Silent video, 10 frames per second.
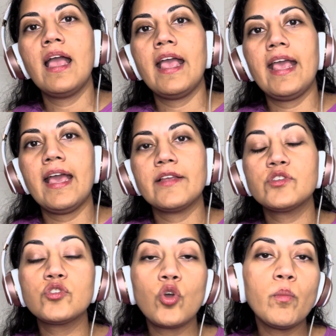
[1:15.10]
and
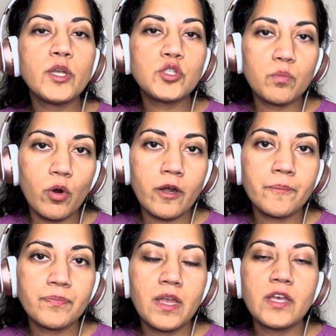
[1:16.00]
so much more.
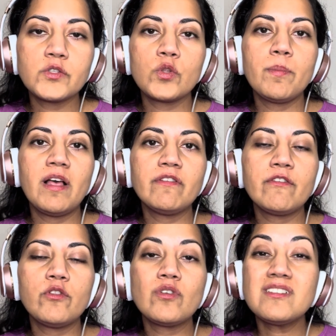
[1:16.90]
So the pelvic
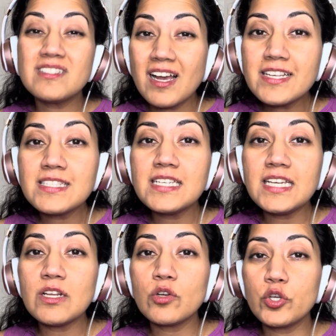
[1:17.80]
floor does
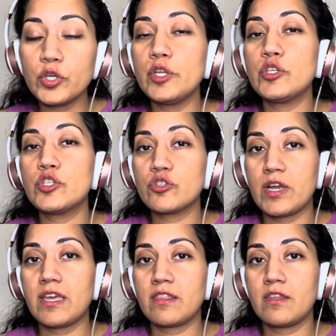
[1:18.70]
need good
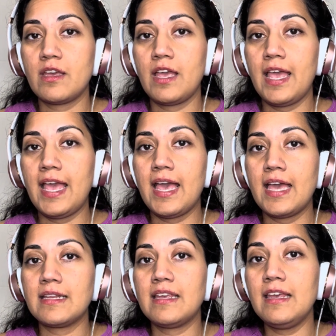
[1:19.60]
strength,
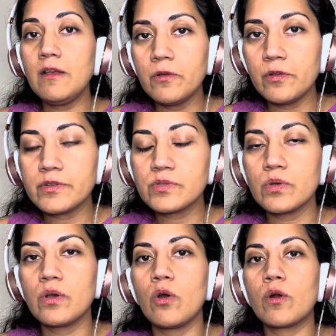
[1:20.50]
and Kegels
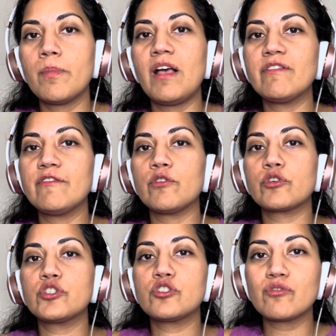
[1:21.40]
or pelvic floor
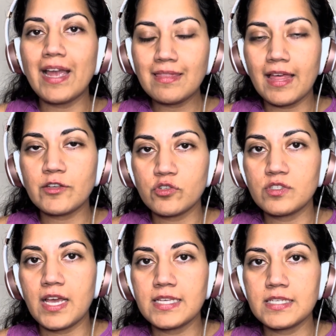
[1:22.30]
strength
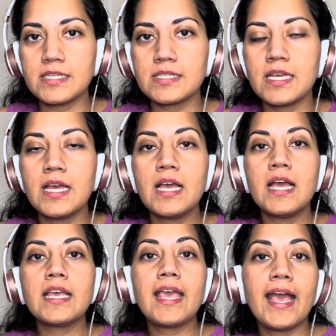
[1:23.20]
exercises
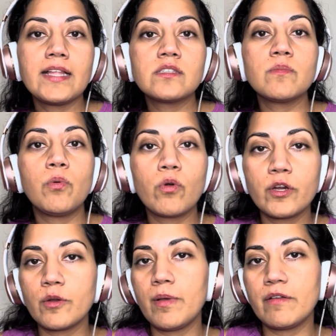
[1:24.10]
can support
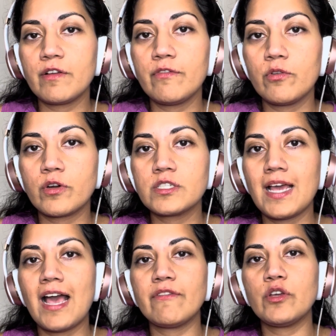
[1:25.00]
your pelvic floor to
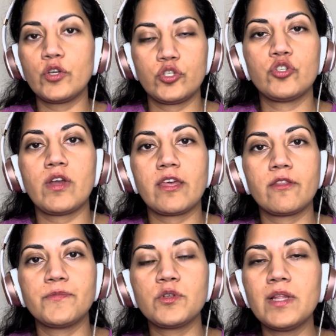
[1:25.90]
having good strength.
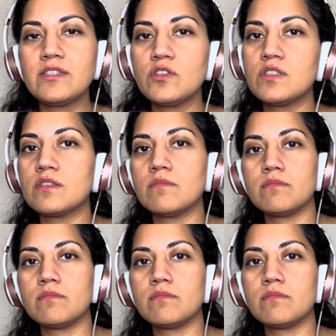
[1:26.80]
So let's just